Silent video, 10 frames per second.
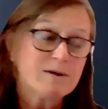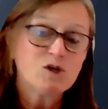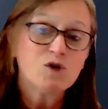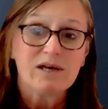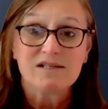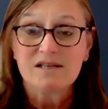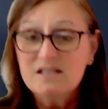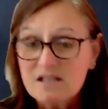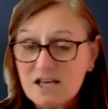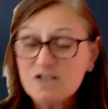It could be 2 weeks.
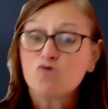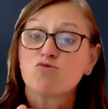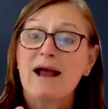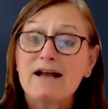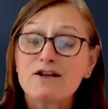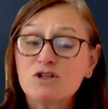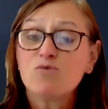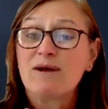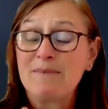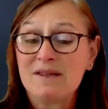It's
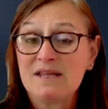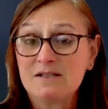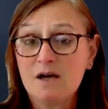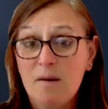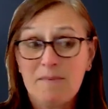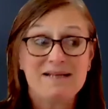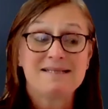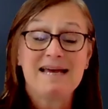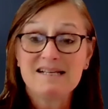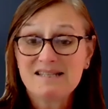gradually ramping things up
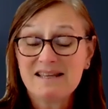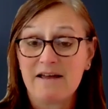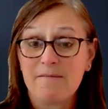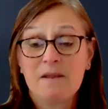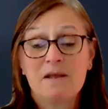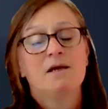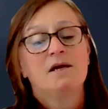and testing it.